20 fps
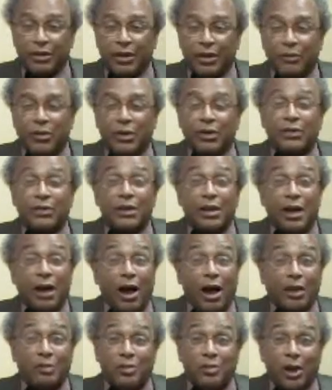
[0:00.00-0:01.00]
And one of the
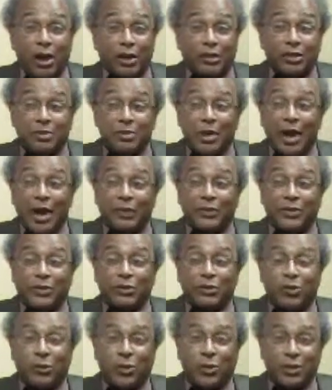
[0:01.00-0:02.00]
odd parts about
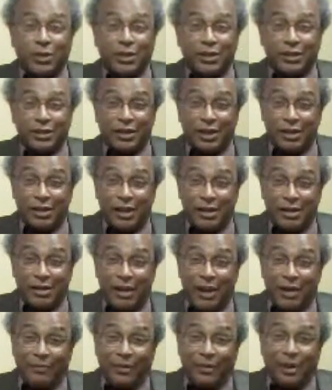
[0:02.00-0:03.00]
this ordinance that they
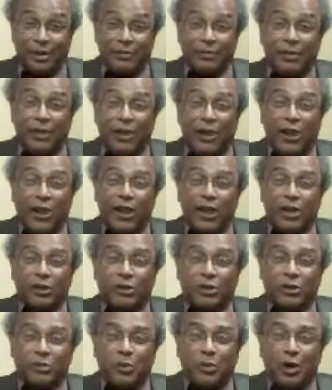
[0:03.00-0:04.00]
adopted, it
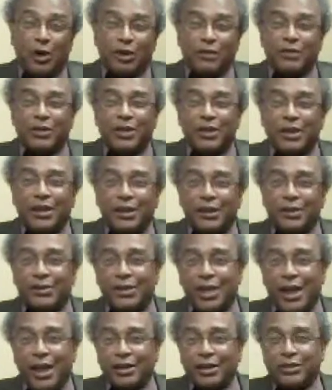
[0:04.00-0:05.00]
was part of the
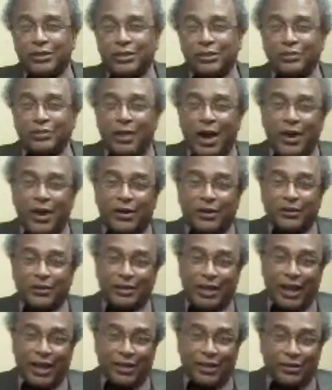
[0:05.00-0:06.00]
international fire
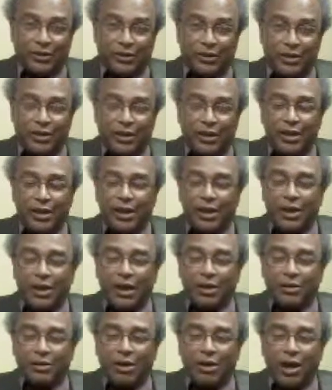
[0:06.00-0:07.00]
standards. And
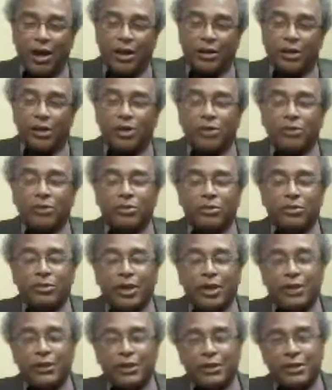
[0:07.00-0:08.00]
I thought, oh,
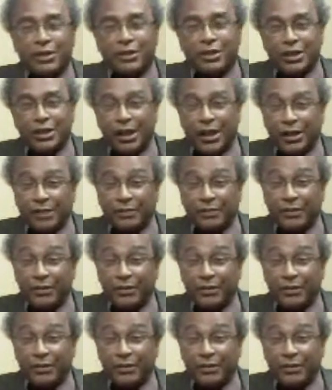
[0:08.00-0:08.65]
there it is again.